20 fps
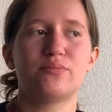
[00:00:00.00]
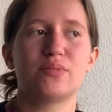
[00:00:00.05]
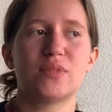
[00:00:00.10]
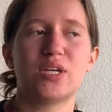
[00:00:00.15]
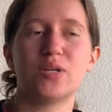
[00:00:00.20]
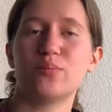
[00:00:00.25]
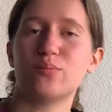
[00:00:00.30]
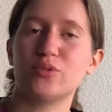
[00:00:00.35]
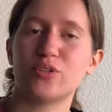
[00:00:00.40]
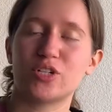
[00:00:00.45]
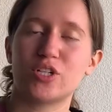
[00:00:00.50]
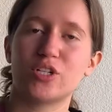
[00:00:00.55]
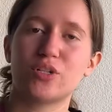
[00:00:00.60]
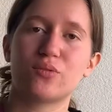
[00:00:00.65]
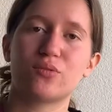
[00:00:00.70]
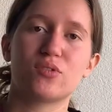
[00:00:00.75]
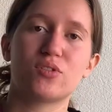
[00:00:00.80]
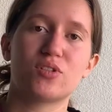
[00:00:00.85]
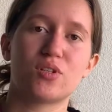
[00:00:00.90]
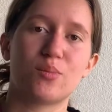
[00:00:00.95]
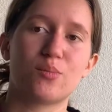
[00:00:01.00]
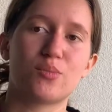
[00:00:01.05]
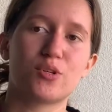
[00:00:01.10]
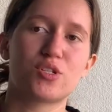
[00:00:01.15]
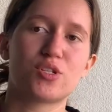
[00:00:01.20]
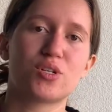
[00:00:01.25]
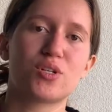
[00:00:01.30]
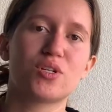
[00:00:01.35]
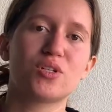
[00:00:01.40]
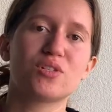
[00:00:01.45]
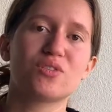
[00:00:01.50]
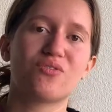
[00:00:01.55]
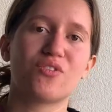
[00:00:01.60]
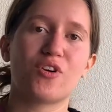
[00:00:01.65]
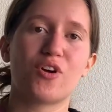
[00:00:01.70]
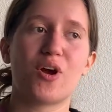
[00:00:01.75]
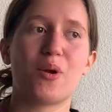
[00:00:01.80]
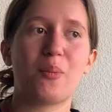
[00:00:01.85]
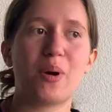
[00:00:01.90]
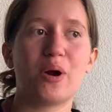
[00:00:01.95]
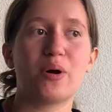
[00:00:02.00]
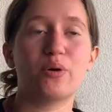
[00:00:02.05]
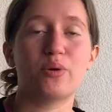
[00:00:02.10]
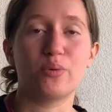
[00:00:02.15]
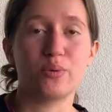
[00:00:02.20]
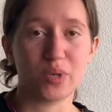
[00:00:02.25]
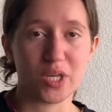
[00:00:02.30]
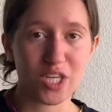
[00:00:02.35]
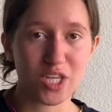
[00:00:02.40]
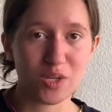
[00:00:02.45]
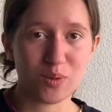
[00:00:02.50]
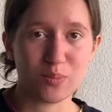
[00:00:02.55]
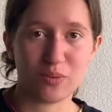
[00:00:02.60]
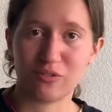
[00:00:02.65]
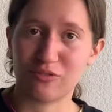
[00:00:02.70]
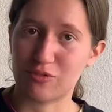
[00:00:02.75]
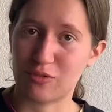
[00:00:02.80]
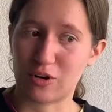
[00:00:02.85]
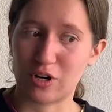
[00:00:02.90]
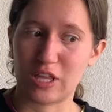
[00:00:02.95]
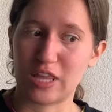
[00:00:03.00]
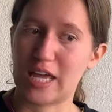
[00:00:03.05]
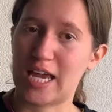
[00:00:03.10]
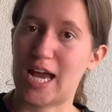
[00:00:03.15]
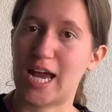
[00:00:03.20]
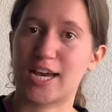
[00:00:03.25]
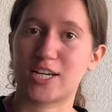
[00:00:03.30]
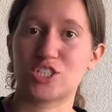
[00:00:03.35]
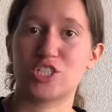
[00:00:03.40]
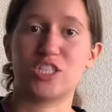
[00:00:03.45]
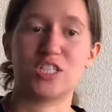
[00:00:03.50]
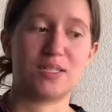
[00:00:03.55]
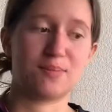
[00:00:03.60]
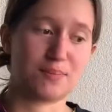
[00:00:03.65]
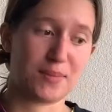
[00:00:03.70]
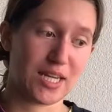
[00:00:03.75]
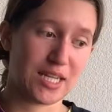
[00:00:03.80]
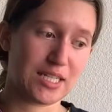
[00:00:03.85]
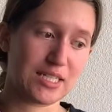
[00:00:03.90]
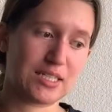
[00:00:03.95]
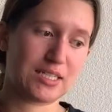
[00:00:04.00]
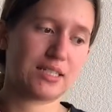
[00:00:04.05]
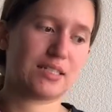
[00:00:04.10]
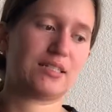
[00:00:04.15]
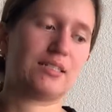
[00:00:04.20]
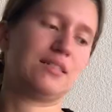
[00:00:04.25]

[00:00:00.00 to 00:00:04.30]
in pretty cold temperatures for about a week before they actually mate.